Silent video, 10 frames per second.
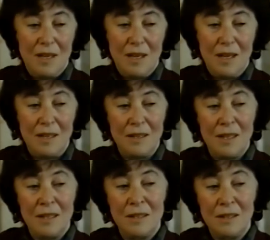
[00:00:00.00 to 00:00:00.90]
And
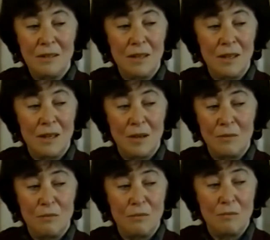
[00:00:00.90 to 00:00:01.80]
in
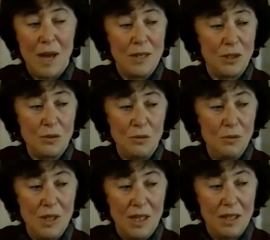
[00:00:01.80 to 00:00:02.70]
my
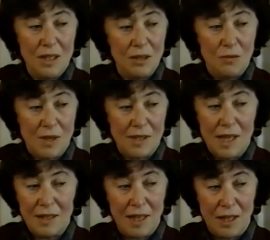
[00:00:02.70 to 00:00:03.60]
schooling, it was
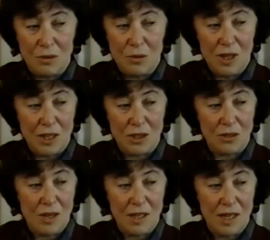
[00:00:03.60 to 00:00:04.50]
not encouraged,
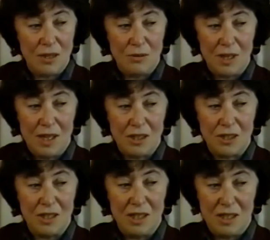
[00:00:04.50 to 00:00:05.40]
art
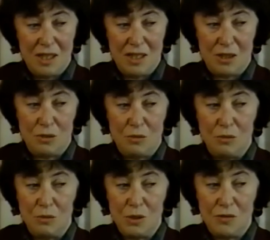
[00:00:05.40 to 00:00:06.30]
education in these
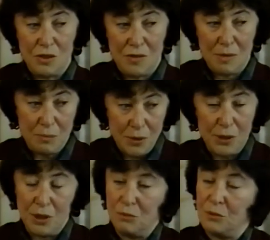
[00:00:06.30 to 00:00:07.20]
schools, which were
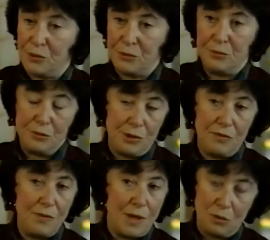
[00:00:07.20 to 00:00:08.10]
pretty good schools.
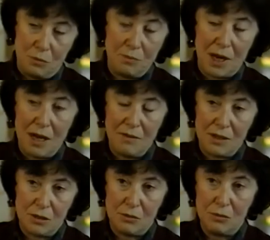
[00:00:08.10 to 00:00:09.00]
We went to
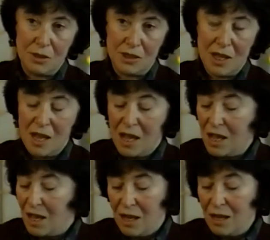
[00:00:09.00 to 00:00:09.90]
private schools.
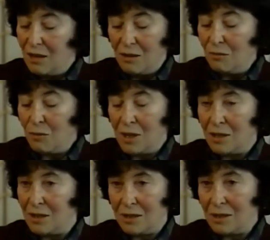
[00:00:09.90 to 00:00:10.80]

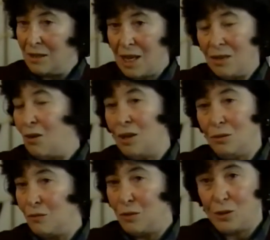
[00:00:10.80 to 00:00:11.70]
Was like
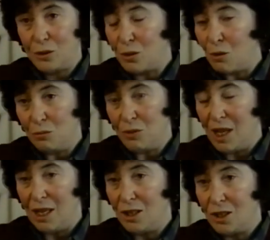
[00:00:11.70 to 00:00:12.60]
out of the Stone
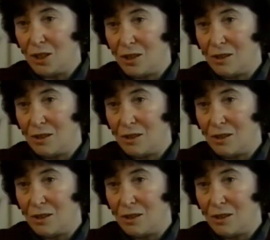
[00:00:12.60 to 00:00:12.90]
Age.